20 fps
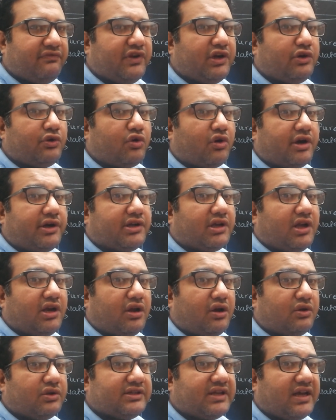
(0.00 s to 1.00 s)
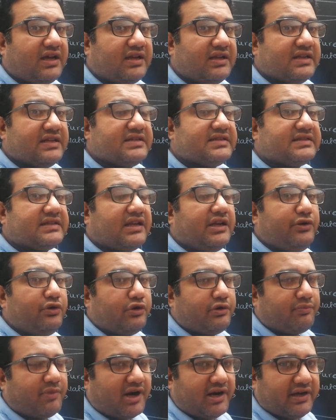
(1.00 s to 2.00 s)
will not allow the
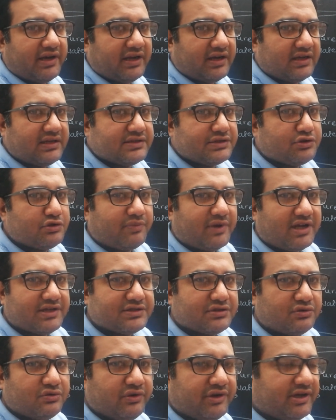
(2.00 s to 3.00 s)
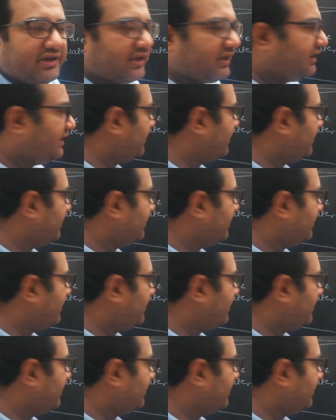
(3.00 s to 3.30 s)
solute particles to pass through it.